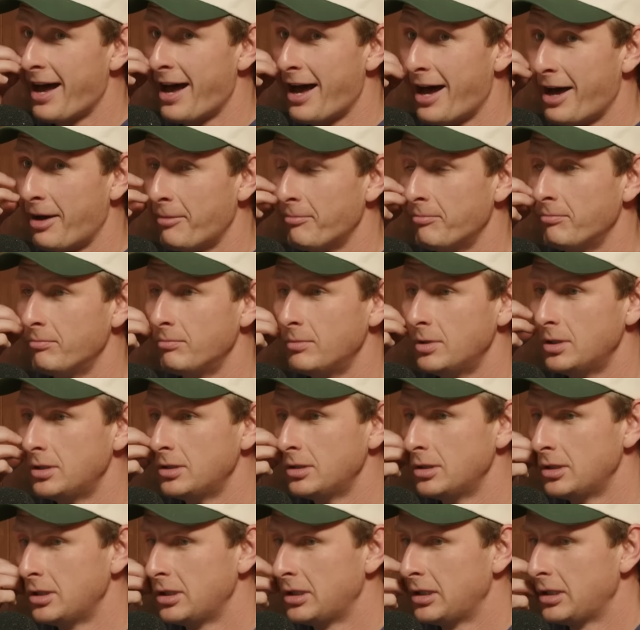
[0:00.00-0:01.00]
Um,
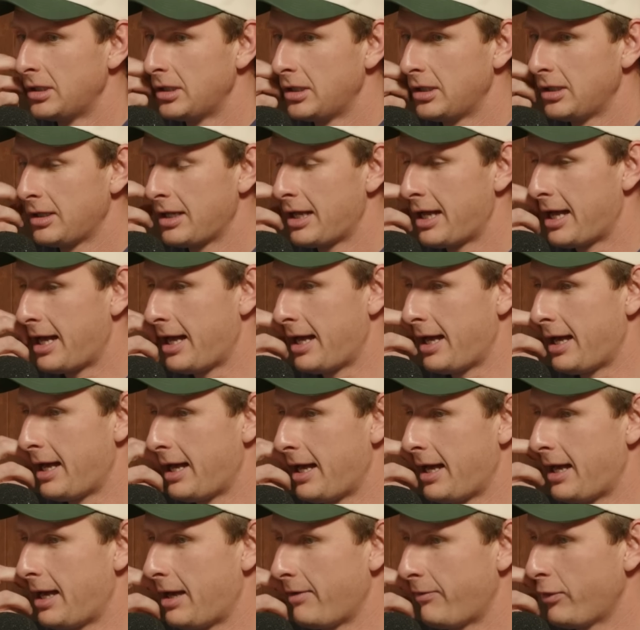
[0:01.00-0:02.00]

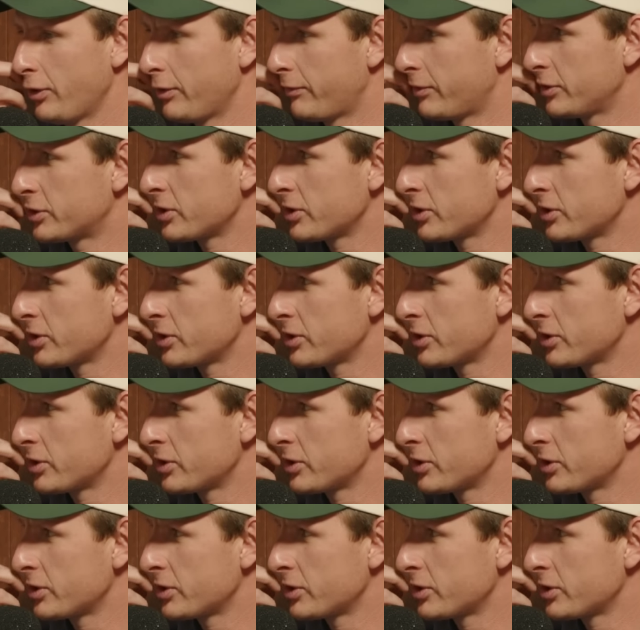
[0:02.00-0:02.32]
uh, three for